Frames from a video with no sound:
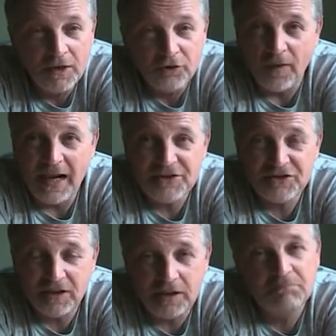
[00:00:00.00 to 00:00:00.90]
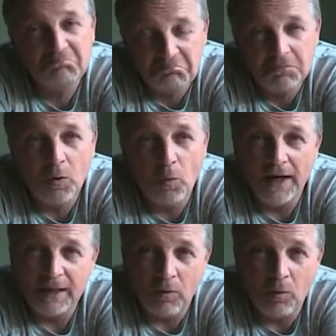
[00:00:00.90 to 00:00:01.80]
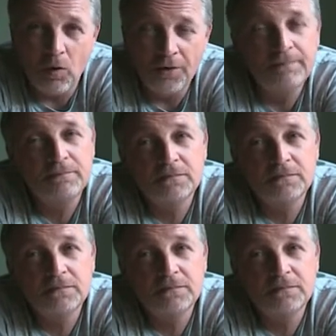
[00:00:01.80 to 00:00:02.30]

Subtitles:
So they'll ask you why you want one.